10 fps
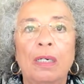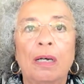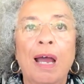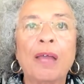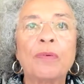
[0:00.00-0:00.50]

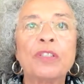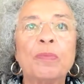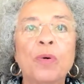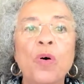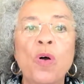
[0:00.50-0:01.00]
I was
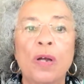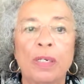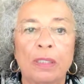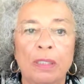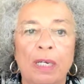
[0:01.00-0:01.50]

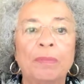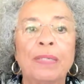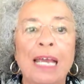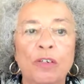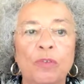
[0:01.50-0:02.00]
born a
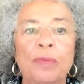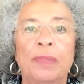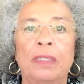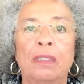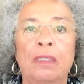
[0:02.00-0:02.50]
black
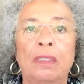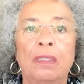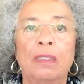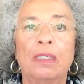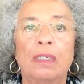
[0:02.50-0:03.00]
woman,
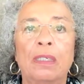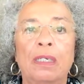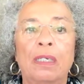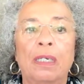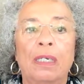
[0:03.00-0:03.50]

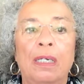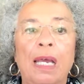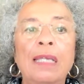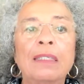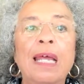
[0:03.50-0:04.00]

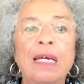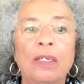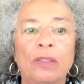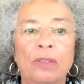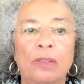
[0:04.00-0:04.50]
and
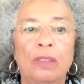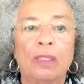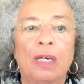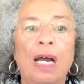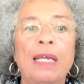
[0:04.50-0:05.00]
now
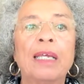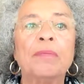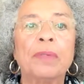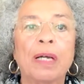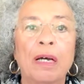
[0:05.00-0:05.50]
I
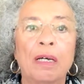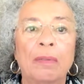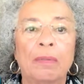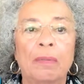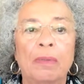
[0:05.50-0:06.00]
am
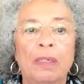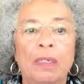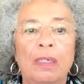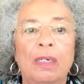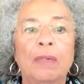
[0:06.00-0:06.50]
become
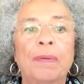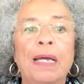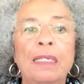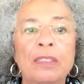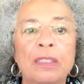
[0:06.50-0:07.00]
a
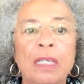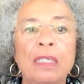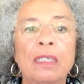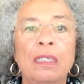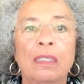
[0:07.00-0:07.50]

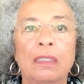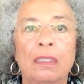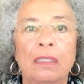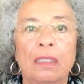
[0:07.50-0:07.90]
Palestinian.